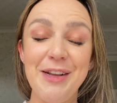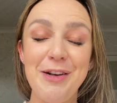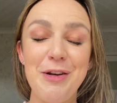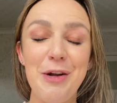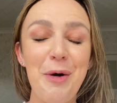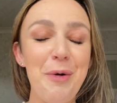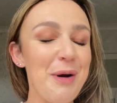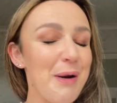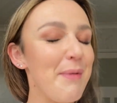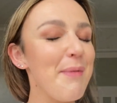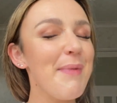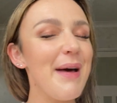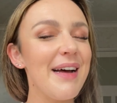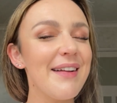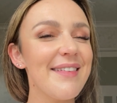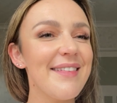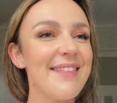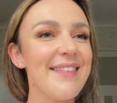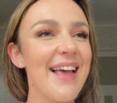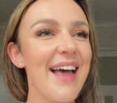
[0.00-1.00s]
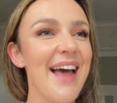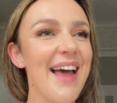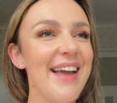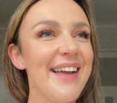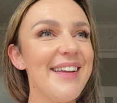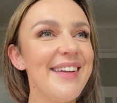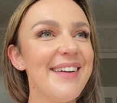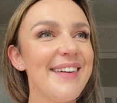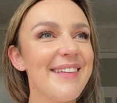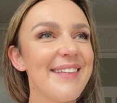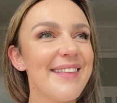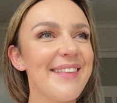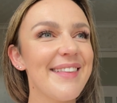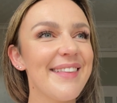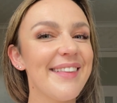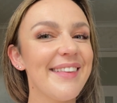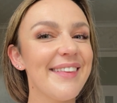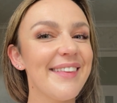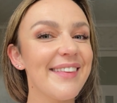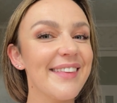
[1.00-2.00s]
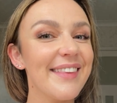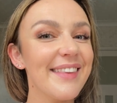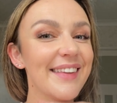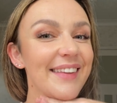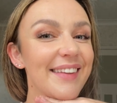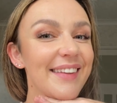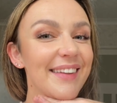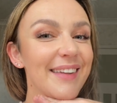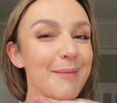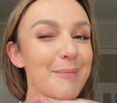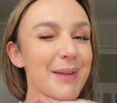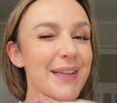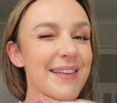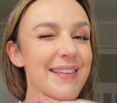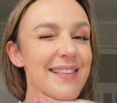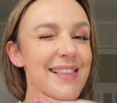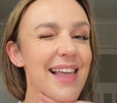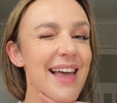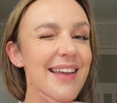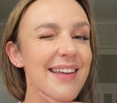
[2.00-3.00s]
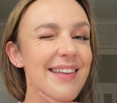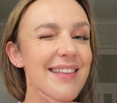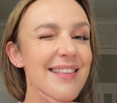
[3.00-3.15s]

know what I'm about to say. Please like and